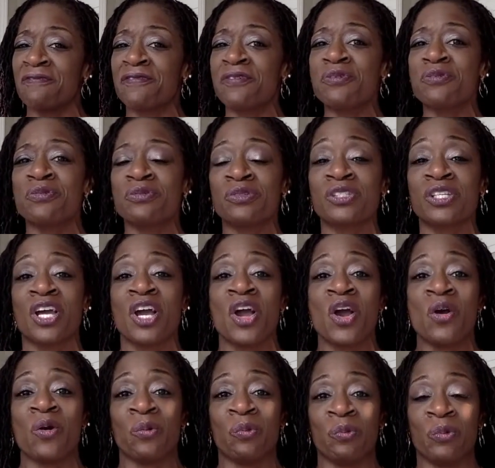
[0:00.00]
foods
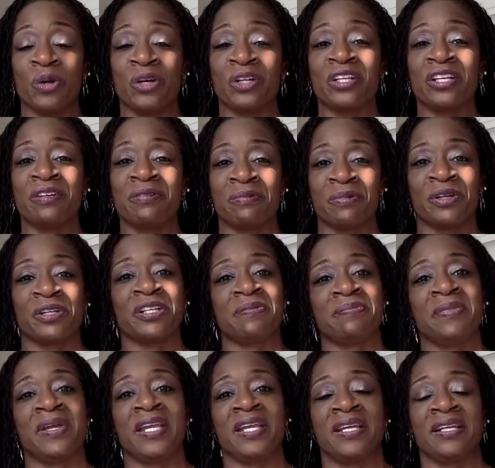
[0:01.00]
really, really
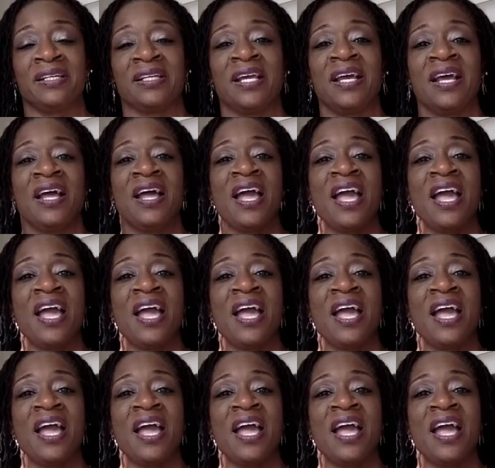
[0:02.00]
mean.